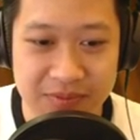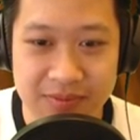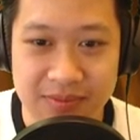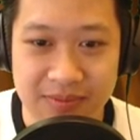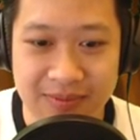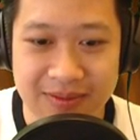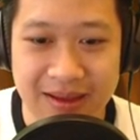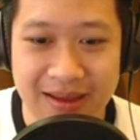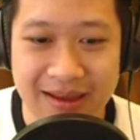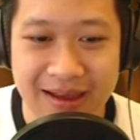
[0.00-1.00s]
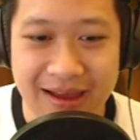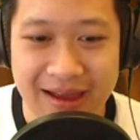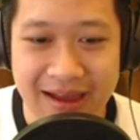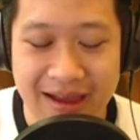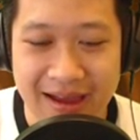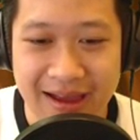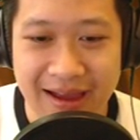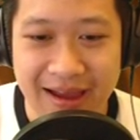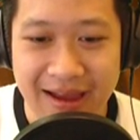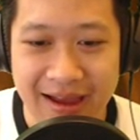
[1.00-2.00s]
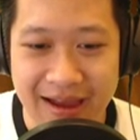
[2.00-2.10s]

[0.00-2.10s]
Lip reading: (no one is talking)